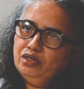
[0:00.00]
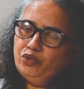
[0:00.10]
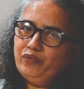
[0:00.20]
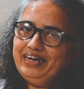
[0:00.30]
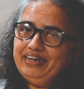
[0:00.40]

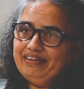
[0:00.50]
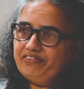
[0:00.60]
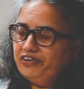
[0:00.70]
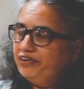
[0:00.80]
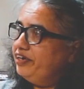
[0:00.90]

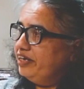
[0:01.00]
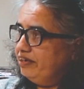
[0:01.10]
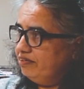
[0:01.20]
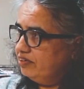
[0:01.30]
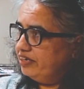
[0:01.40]

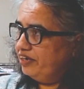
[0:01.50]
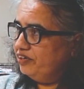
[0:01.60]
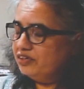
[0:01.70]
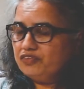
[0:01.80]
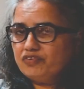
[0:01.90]
2030, 10
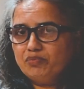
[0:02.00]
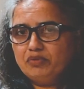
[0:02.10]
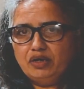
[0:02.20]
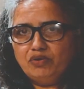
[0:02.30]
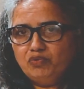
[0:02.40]
years from
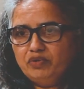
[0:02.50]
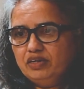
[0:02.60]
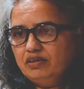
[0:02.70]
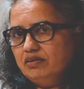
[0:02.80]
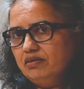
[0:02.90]
now,
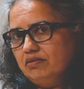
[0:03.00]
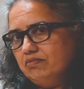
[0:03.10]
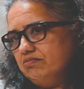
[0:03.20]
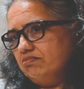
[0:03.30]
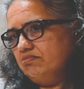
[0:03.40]
when
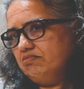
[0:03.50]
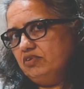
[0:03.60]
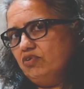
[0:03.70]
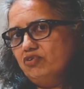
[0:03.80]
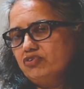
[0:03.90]

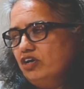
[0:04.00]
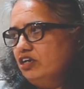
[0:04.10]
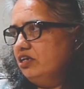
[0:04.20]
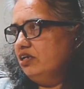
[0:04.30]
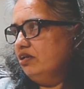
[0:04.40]
it goes
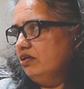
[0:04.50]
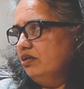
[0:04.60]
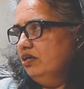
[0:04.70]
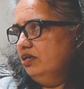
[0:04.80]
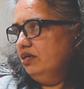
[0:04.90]
on
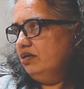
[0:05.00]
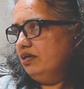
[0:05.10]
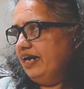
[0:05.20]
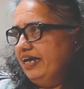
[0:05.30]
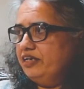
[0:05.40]
till
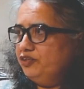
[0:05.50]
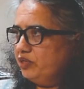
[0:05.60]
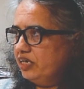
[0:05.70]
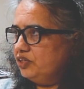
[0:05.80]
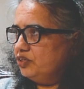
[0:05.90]
higher
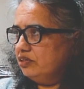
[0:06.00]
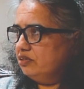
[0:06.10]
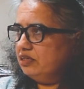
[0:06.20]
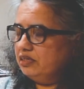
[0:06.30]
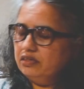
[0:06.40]

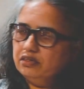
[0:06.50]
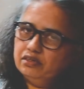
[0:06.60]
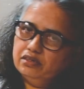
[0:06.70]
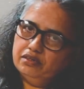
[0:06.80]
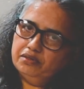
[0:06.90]
education and
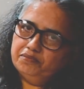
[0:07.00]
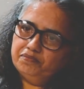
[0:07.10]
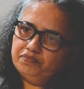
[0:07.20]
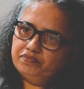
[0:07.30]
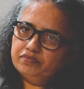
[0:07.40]

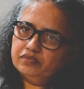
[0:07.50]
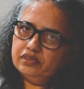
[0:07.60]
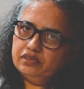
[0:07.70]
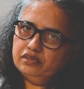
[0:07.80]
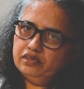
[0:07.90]

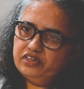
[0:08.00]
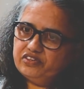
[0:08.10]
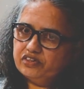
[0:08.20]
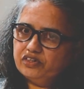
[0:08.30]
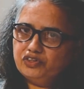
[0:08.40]
the
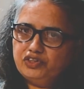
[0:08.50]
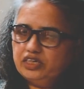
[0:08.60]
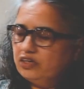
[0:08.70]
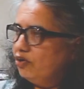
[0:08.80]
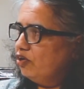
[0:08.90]
research
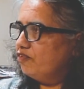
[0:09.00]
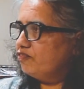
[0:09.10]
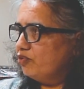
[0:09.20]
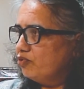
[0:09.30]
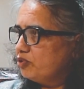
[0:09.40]
and all of
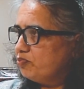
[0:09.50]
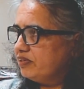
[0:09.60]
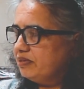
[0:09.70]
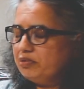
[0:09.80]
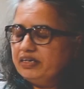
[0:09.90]
those
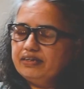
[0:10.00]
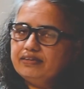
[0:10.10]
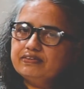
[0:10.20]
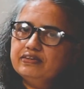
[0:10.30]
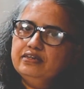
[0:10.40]

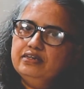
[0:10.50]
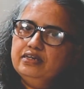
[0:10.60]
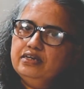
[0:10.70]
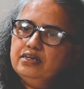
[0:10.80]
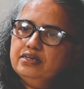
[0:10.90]
possibilities.
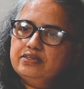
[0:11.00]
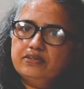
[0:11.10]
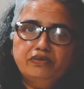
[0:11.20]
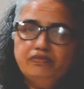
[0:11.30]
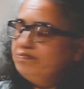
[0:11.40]

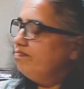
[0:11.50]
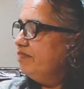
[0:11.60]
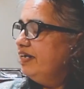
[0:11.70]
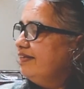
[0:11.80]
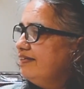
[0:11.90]
So
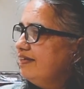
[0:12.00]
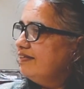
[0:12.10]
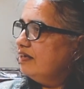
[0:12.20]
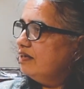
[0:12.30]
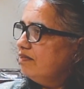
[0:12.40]
it's
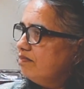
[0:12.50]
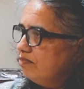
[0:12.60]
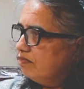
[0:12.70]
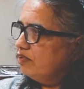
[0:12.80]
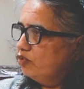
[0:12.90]
a
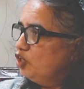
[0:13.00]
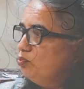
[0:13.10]
good